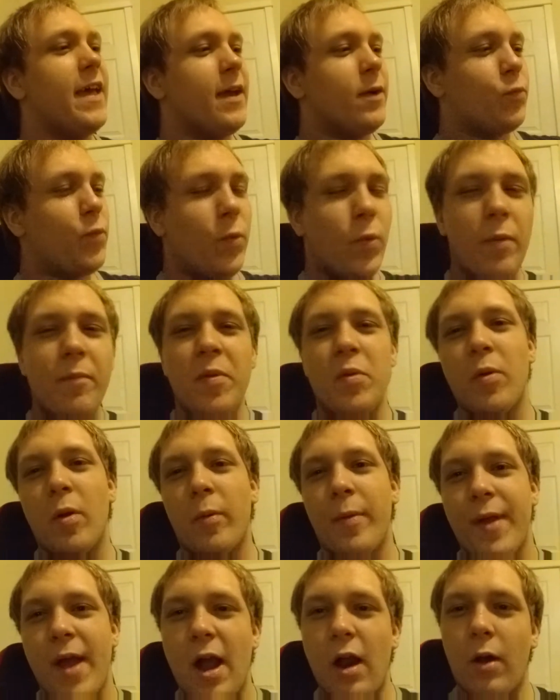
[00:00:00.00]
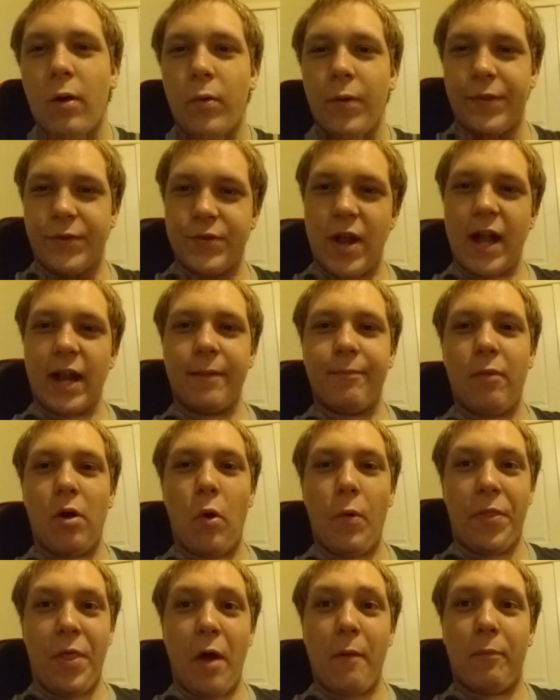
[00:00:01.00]
we wouldn't be where we are with Dragon
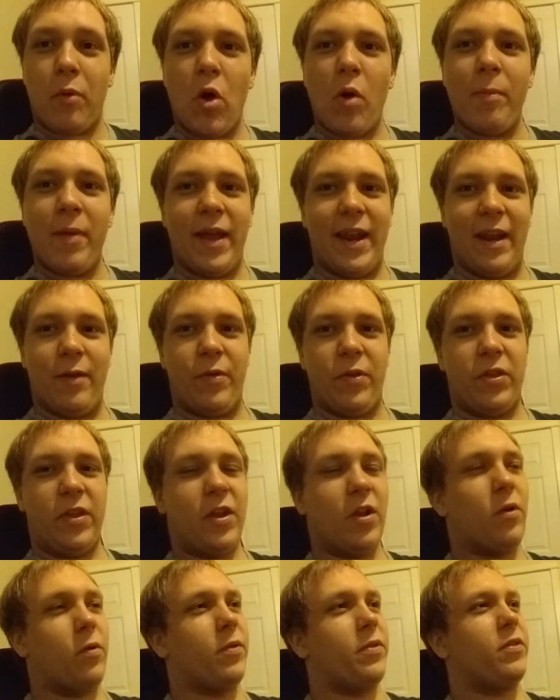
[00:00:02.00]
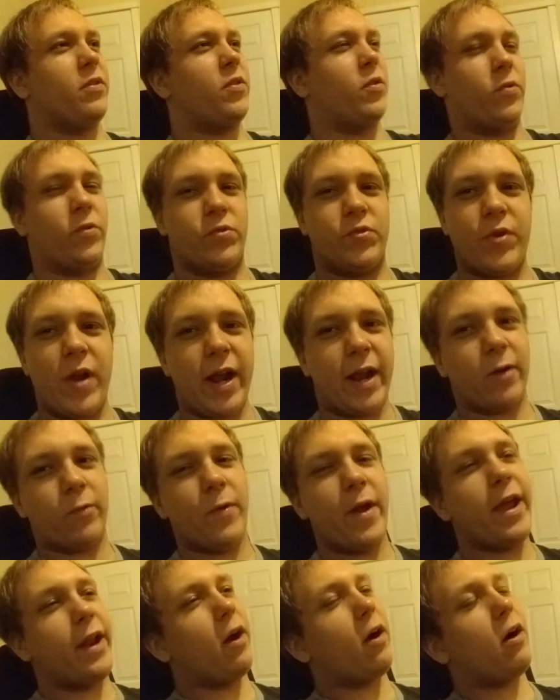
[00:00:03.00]
Ball without Bulman. With, you know, the Dragon
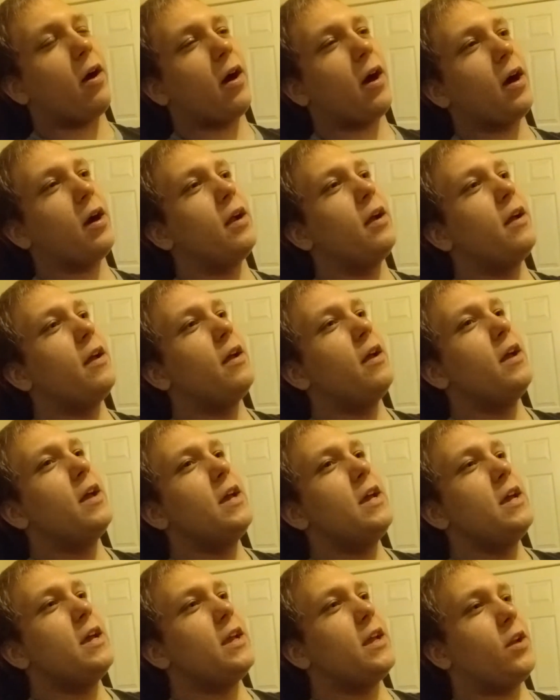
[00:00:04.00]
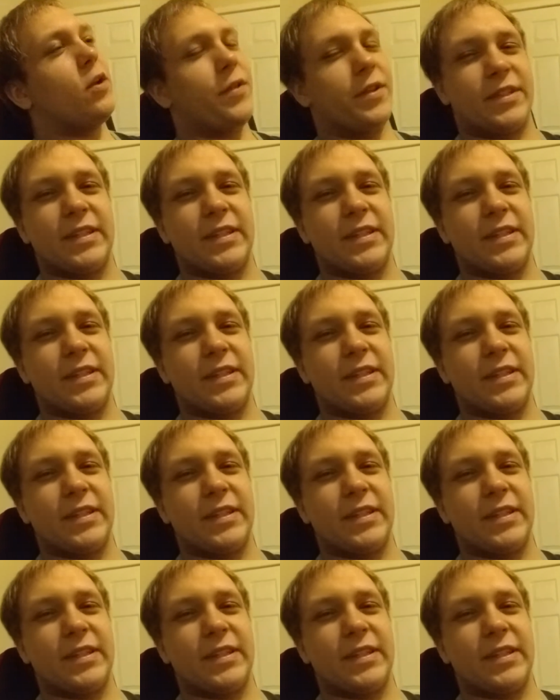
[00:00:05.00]
Radar, you know, the